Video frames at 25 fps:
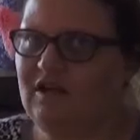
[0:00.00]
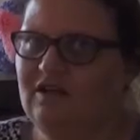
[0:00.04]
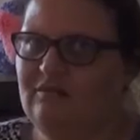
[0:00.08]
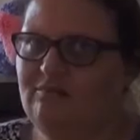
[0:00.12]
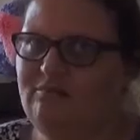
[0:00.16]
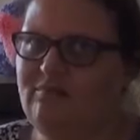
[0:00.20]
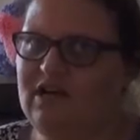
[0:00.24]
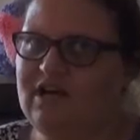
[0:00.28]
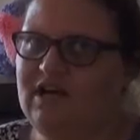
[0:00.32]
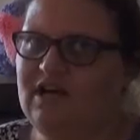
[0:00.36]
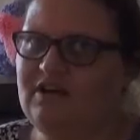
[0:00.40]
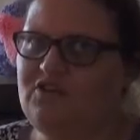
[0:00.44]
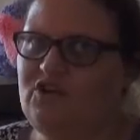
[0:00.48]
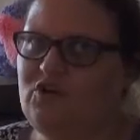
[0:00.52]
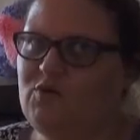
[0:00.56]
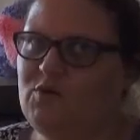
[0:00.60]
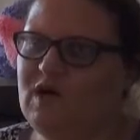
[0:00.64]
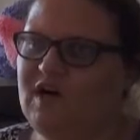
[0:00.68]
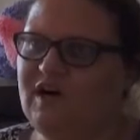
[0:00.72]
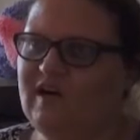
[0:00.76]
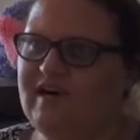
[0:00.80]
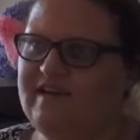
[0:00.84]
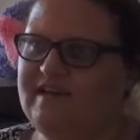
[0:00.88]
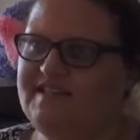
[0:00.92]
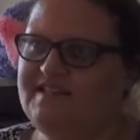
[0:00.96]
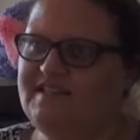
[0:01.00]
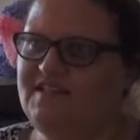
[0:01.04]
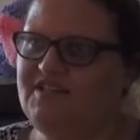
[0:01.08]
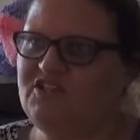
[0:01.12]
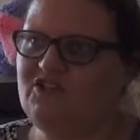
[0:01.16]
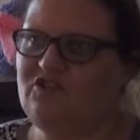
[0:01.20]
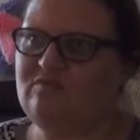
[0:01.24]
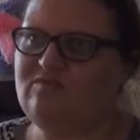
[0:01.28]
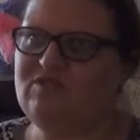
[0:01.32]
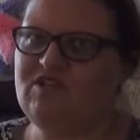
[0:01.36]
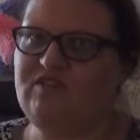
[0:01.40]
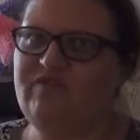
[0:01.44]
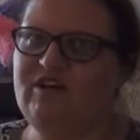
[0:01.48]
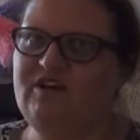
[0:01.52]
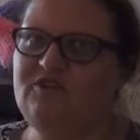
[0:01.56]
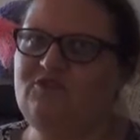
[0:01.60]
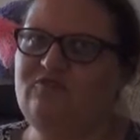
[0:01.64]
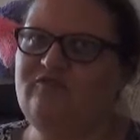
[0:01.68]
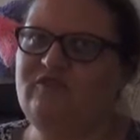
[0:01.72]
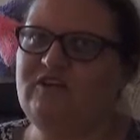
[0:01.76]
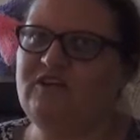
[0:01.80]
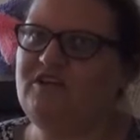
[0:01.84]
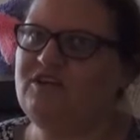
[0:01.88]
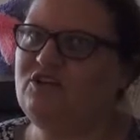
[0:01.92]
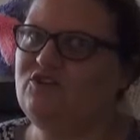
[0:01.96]
But otherwise, in terms of other
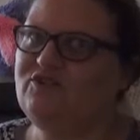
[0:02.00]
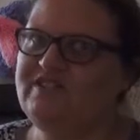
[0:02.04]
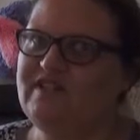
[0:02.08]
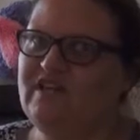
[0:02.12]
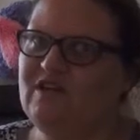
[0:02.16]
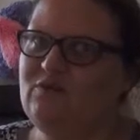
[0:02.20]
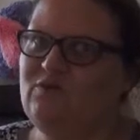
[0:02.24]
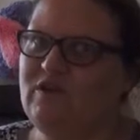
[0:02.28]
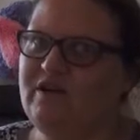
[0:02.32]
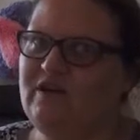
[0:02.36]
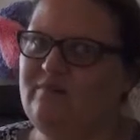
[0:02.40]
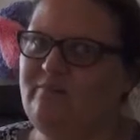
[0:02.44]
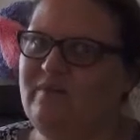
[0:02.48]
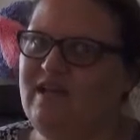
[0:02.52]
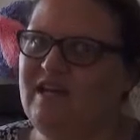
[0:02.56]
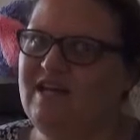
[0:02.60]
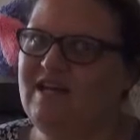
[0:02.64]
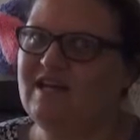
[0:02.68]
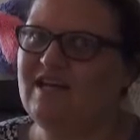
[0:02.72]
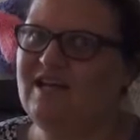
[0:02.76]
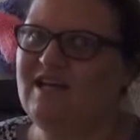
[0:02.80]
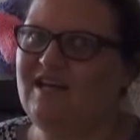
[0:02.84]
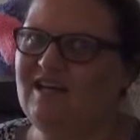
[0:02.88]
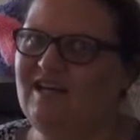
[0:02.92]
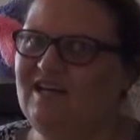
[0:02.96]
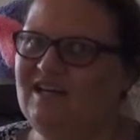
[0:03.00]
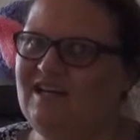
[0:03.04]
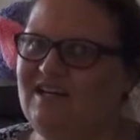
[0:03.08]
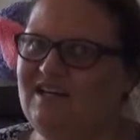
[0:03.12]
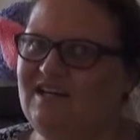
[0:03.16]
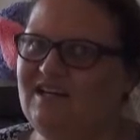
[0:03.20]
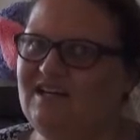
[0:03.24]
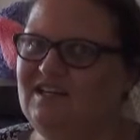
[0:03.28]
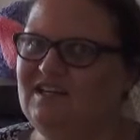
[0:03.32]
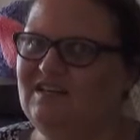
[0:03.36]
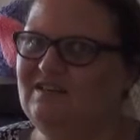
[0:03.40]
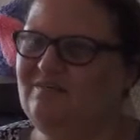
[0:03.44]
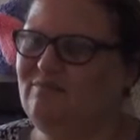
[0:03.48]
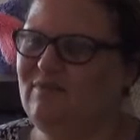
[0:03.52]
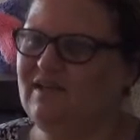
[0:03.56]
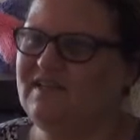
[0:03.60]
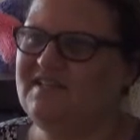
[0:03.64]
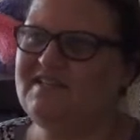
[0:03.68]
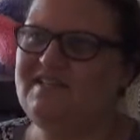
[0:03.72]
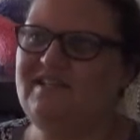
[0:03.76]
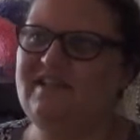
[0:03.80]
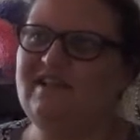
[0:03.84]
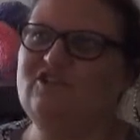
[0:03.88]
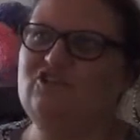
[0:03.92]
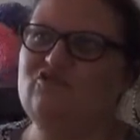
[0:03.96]
videos I want to make, uh, my
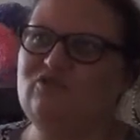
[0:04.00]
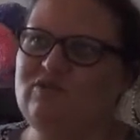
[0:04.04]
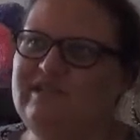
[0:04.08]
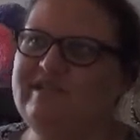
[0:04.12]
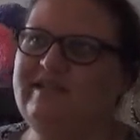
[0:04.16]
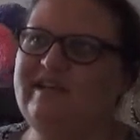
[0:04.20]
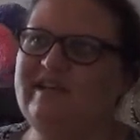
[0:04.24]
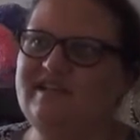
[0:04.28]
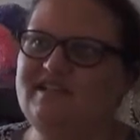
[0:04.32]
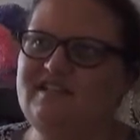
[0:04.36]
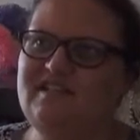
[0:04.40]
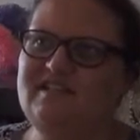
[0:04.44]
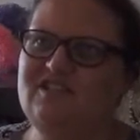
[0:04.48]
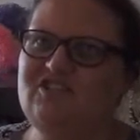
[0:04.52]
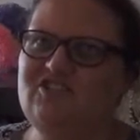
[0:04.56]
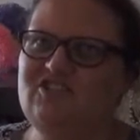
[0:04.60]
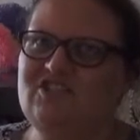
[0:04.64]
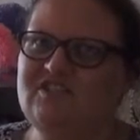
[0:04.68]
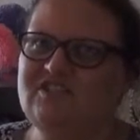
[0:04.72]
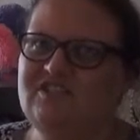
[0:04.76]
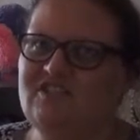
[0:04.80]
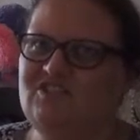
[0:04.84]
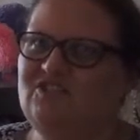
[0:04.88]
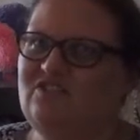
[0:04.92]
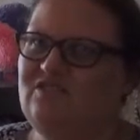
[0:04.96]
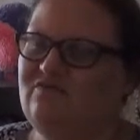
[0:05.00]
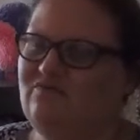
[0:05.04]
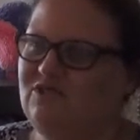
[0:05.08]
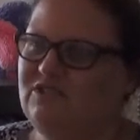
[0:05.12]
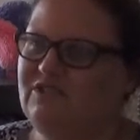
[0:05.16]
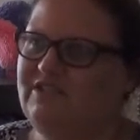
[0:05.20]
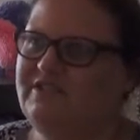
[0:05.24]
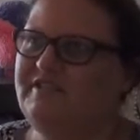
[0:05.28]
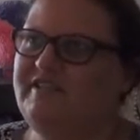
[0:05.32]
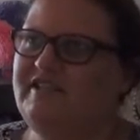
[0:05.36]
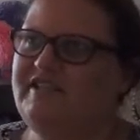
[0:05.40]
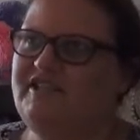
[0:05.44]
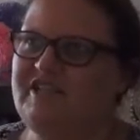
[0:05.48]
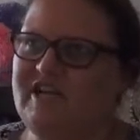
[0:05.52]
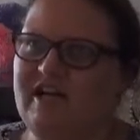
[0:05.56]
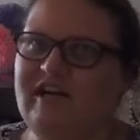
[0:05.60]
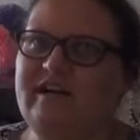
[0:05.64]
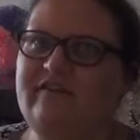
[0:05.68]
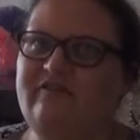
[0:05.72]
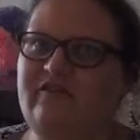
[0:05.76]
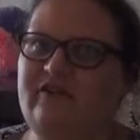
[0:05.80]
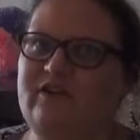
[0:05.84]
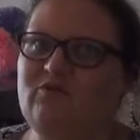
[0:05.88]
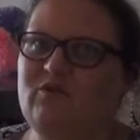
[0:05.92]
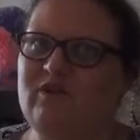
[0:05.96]
scheduling ideas just aren't really
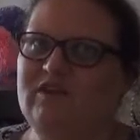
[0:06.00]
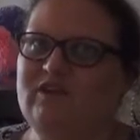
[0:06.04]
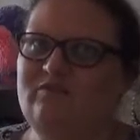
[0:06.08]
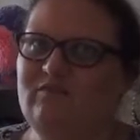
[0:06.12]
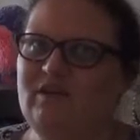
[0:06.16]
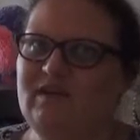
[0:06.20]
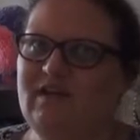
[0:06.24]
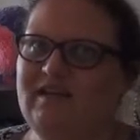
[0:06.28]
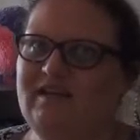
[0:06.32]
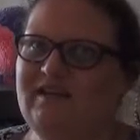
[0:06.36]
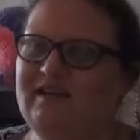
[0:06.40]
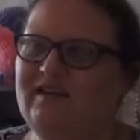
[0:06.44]
jiving with me.